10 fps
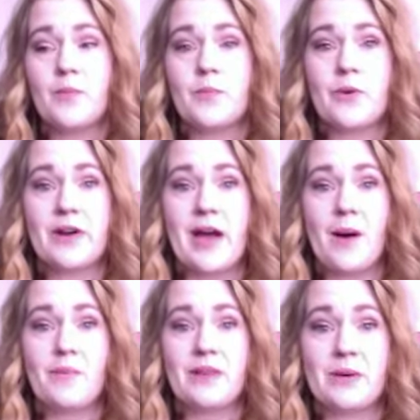
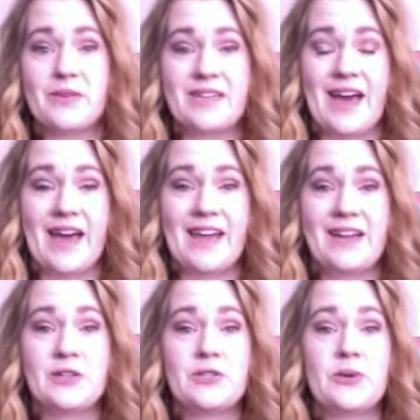pre-op liquid diet
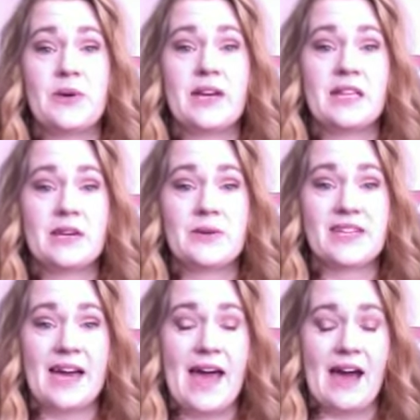and a 2-week liquid
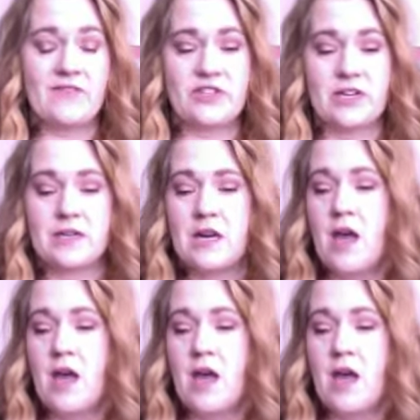diet after.